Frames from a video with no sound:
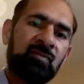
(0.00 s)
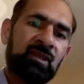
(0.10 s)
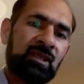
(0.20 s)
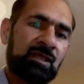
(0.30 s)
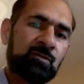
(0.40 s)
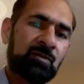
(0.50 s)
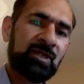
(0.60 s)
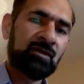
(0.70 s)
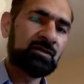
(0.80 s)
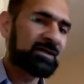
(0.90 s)
That's what I'm
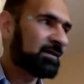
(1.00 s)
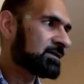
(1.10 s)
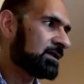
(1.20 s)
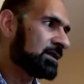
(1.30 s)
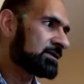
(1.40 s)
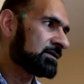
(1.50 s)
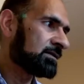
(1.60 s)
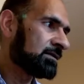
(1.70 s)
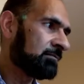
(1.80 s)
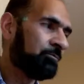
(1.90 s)
getting on the calculator.
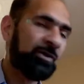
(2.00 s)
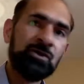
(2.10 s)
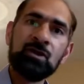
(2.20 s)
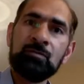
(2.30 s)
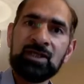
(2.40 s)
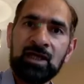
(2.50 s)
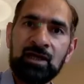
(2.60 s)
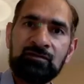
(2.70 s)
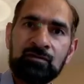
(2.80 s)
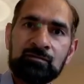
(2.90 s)
But you've got to be
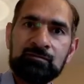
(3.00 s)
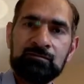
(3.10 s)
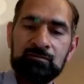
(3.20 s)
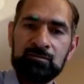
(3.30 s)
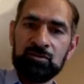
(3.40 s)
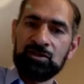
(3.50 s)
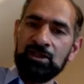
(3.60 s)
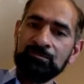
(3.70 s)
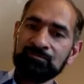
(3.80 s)
careful, okay?